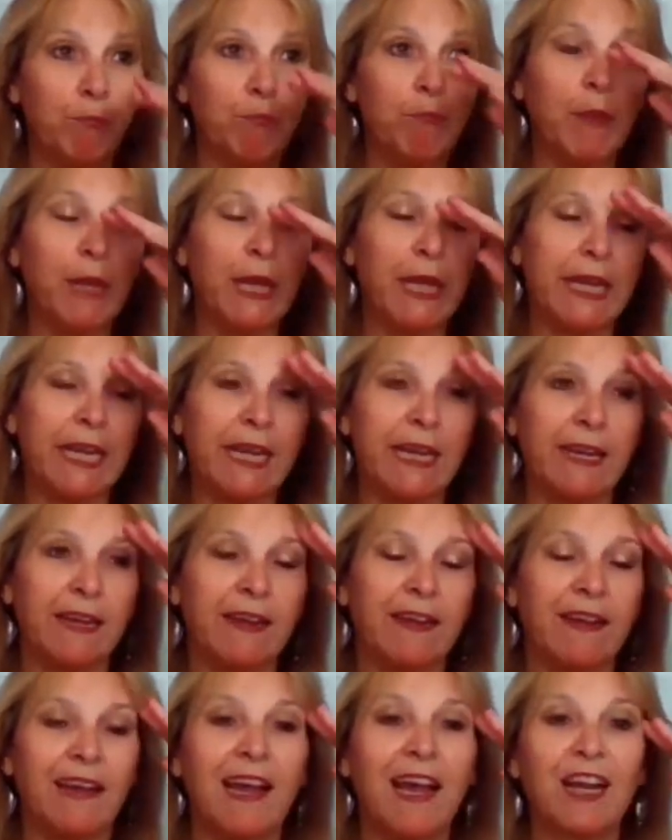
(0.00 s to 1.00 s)
many,
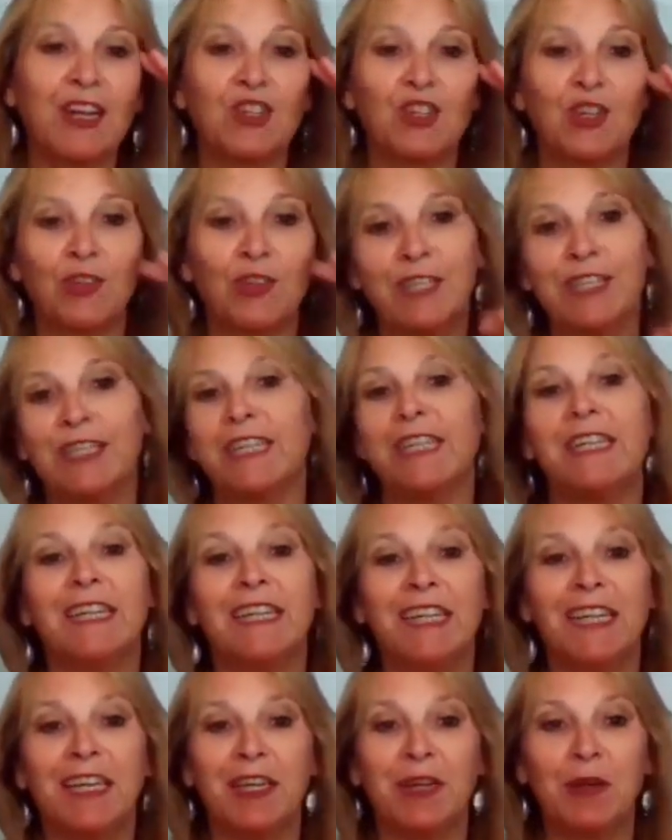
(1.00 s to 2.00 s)
actually.
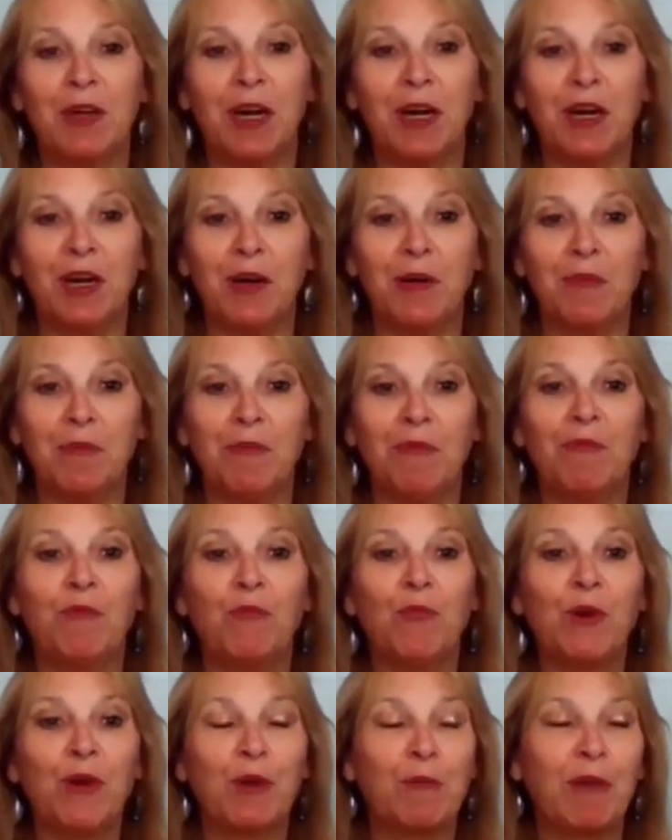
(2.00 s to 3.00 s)

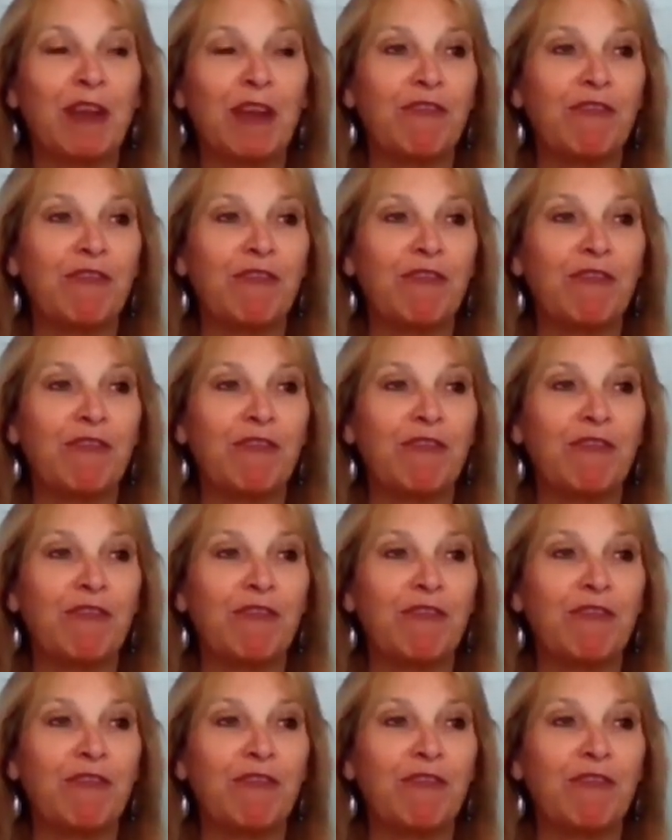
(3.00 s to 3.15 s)
One of my